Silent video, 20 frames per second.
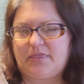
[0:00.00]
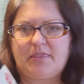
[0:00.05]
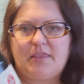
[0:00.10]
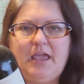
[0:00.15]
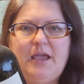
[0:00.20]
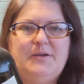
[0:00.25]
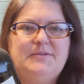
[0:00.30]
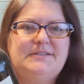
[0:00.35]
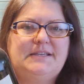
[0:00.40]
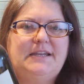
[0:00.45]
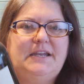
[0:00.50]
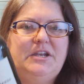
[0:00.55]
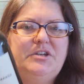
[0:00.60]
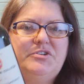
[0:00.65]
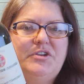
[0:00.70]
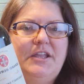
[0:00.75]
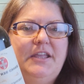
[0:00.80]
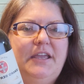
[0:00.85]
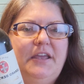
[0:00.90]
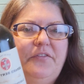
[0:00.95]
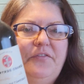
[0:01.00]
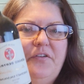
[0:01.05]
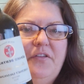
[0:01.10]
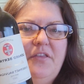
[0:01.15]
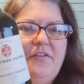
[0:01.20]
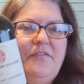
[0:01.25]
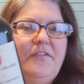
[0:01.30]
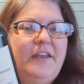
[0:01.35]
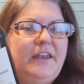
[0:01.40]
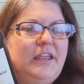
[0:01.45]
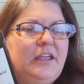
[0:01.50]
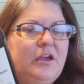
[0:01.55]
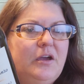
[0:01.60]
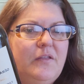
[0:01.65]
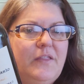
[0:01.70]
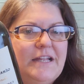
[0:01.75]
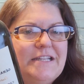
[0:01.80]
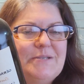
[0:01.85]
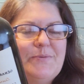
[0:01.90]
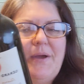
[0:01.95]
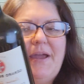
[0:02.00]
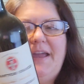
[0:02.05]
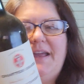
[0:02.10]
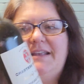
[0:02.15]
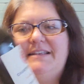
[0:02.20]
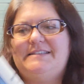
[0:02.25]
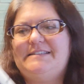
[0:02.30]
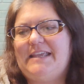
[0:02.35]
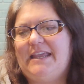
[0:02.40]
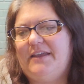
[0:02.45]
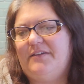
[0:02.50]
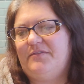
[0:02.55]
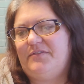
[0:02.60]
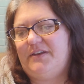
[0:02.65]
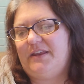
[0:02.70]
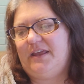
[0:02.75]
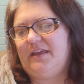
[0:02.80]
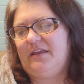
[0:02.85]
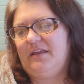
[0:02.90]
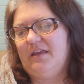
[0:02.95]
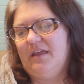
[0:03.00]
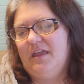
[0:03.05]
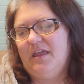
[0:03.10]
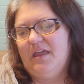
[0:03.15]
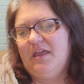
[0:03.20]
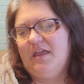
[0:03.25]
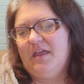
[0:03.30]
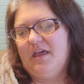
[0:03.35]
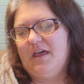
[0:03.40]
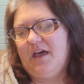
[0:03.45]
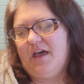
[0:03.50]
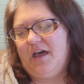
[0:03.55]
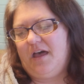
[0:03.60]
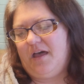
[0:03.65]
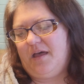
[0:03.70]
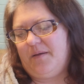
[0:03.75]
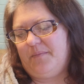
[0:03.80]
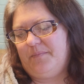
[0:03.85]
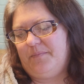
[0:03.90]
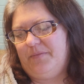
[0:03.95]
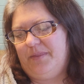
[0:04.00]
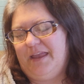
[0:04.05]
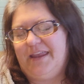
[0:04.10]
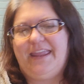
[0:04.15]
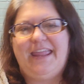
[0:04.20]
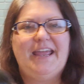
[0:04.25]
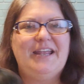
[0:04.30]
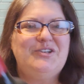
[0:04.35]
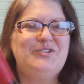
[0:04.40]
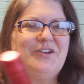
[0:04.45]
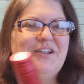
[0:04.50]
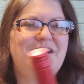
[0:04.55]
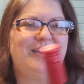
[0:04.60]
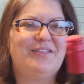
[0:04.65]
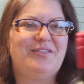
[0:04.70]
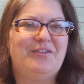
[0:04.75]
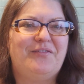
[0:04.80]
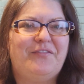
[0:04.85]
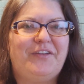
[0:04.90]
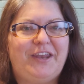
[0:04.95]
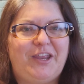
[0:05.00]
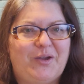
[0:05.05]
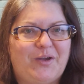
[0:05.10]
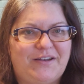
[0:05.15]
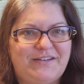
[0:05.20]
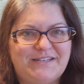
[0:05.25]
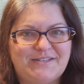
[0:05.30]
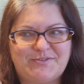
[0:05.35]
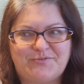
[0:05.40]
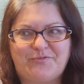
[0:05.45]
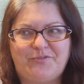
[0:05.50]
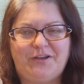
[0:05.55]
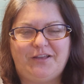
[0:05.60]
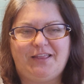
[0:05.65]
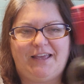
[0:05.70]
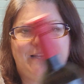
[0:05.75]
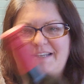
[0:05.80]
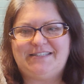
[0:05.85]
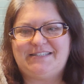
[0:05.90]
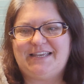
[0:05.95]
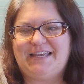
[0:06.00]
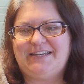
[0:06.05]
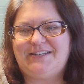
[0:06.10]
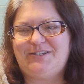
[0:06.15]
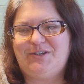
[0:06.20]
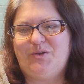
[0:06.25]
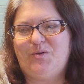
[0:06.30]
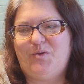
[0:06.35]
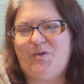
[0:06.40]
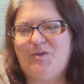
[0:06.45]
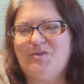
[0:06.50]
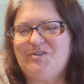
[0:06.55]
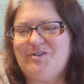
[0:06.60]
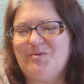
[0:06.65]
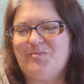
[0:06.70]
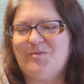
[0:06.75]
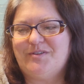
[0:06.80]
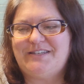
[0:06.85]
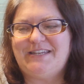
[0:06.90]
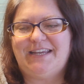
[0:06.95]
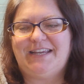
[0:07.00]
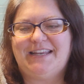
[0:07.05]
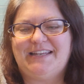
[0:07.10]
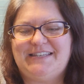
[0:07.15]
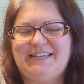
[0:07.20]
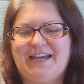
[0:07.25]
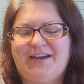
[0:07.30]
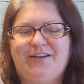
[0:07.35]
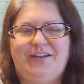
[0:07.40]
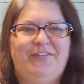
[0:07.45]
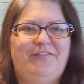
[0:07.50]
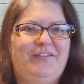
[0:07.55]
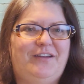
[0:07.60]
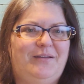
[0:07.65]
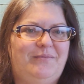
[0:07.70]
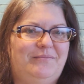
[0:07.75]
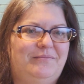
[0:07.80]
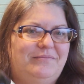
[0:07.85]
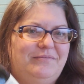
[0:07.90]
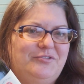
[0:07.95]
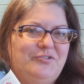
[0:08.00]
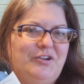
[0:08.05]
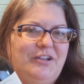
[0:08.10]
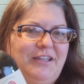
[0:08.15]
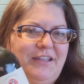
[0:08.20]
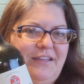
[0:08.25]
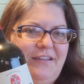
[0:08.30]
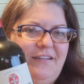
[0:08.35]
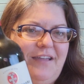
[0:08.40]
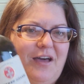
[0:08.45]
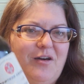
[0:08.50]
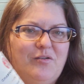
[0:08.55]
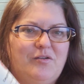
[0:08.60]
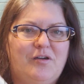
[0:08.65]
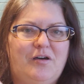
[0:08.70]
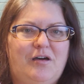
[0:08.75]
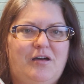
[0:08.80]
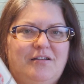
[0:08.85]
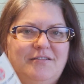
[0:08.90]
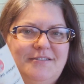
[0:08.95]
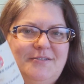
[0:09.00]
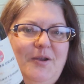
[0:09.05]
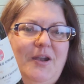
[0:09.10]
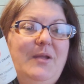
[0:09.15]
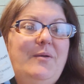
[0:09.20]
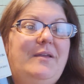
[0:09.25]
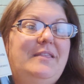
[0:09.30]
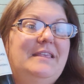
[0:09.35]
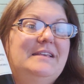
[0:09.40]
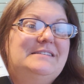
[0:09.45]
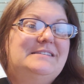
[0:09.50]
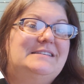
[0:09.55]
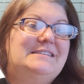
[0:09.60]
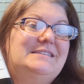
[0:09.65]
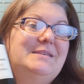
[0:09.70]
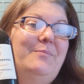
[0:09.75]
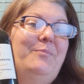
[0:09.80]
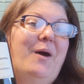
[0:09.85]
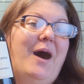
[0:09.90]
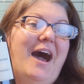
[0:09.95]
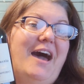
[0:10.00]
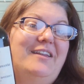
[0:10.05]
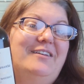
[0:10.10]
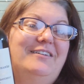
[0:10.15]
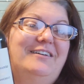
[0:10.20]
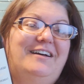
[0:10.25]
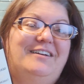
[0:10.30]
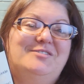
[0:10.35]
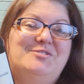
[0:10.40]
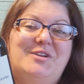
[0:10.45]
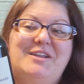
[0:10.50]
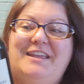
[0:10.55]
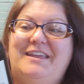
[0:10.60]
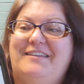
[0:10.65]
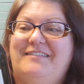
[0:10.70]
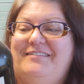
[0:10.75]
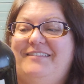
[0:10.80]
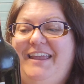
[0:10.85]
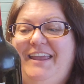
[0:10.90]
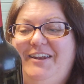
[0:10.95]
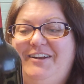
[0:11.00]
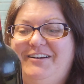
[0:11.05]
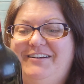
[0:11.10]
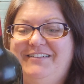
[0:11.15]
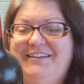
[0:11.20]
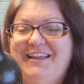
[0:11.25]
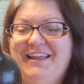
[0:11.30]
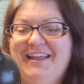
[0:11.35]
I was going to drink it for the video. That's why I saved it. I can't drink on the video. I just realized that too. YouTube will take it down if I'm drinking alcohol. So anyway, this is the bottle. I'll drink it later.